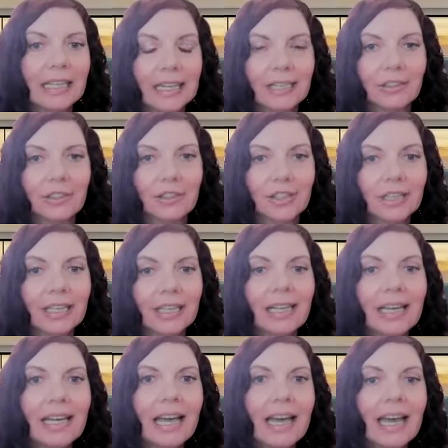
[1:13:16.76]
engaged.
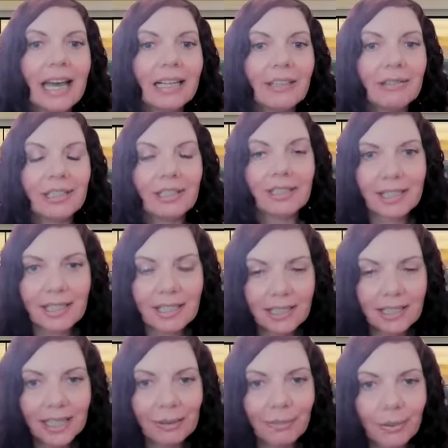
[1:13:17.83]
And to
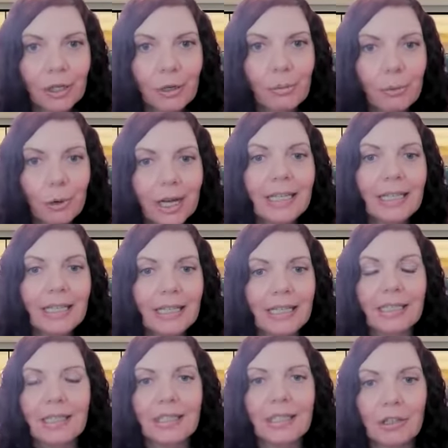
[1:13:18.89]
sleep, your brain
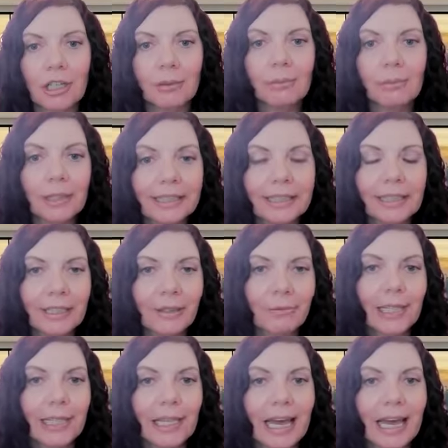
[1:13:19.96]
needs to completely